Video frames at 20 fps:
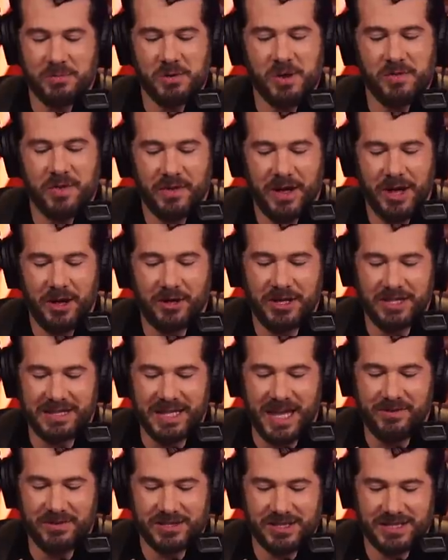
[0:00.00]
in the movie, Viola
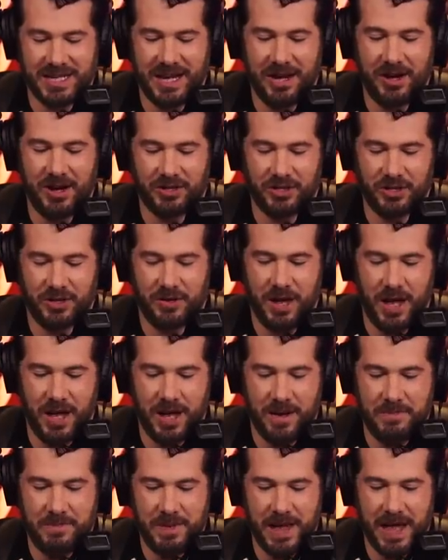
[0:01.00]
Davis's character
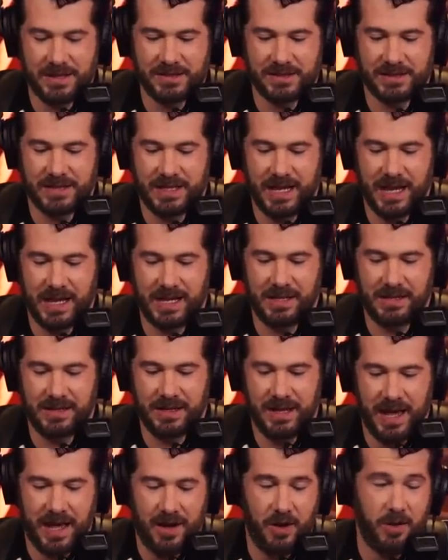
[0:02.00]
begs
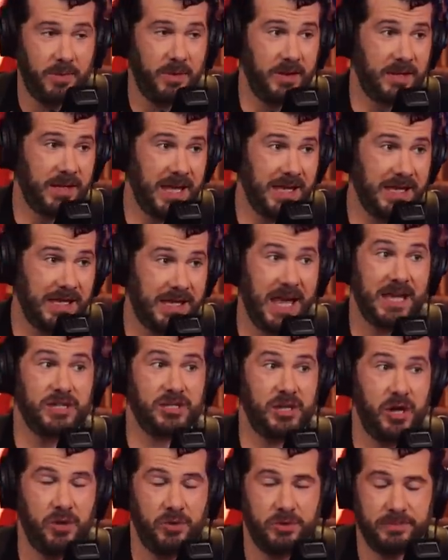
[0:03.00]
King
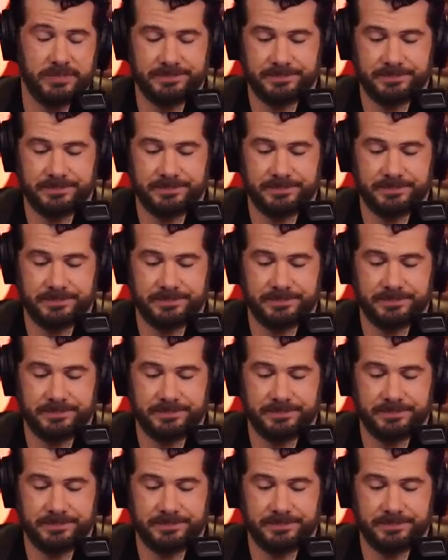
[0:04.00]
Gezo.